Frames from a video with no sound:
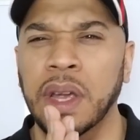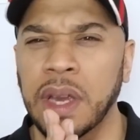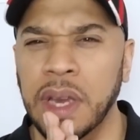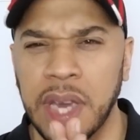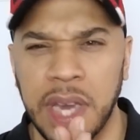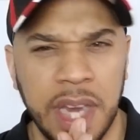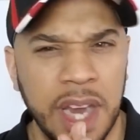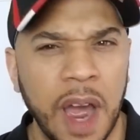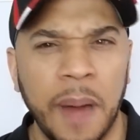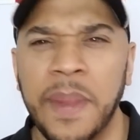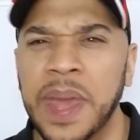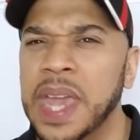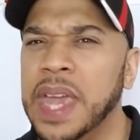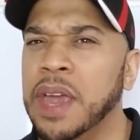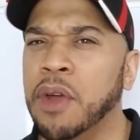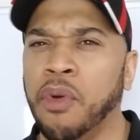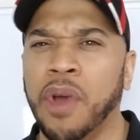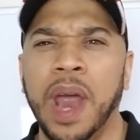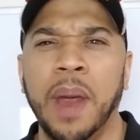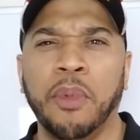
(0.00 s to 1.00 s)
yummy
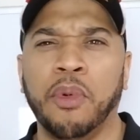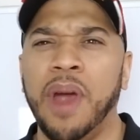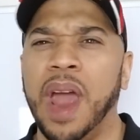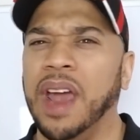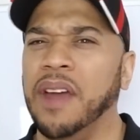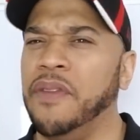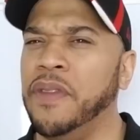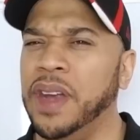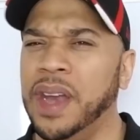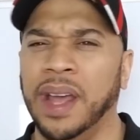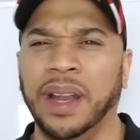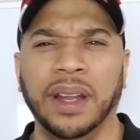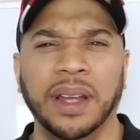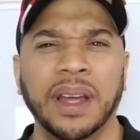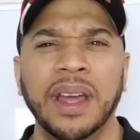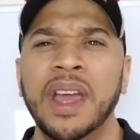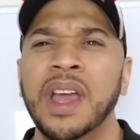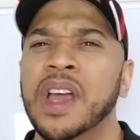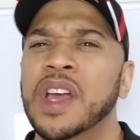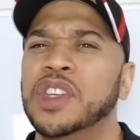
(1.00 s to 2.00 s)
graham cracker
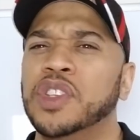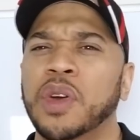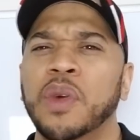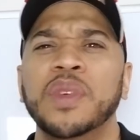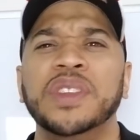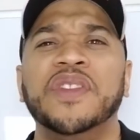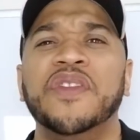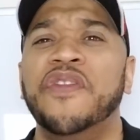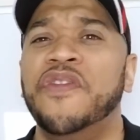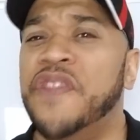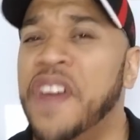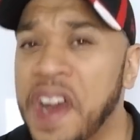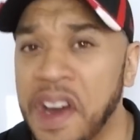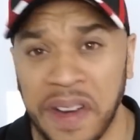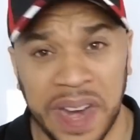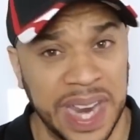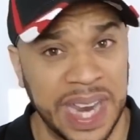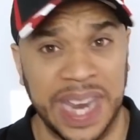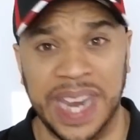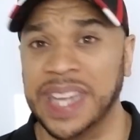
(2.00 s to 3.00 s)
vanilla. So it was
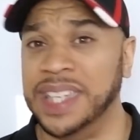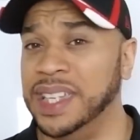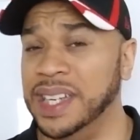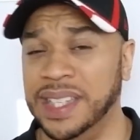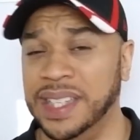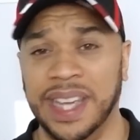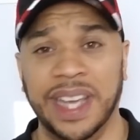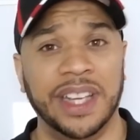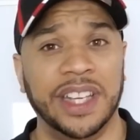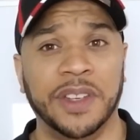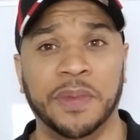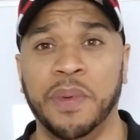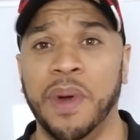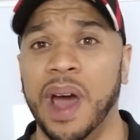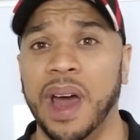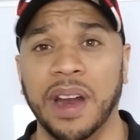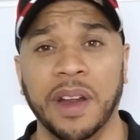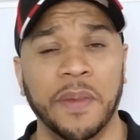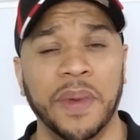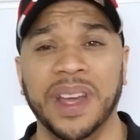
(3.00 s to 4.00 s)
very easy to take this
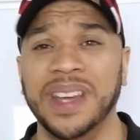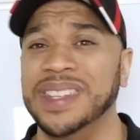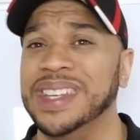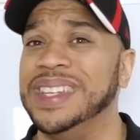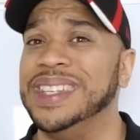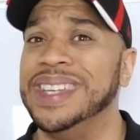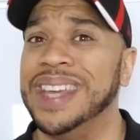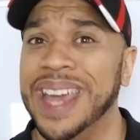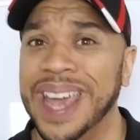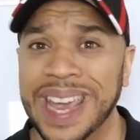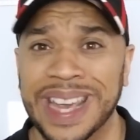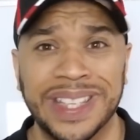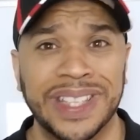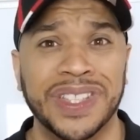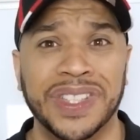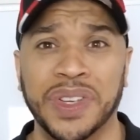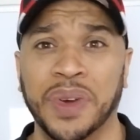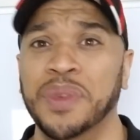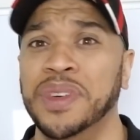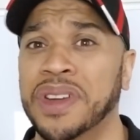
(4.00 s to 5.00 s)
product because it tastes
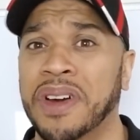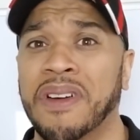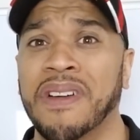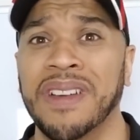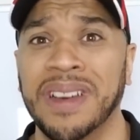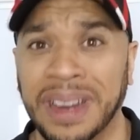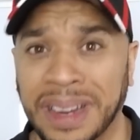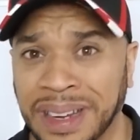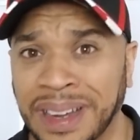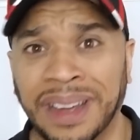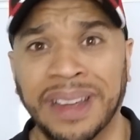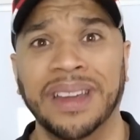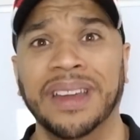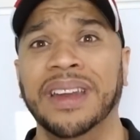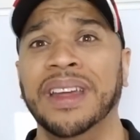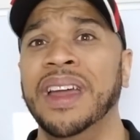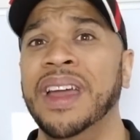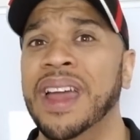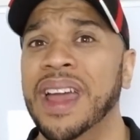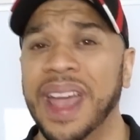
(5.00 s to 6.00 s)
so darn good.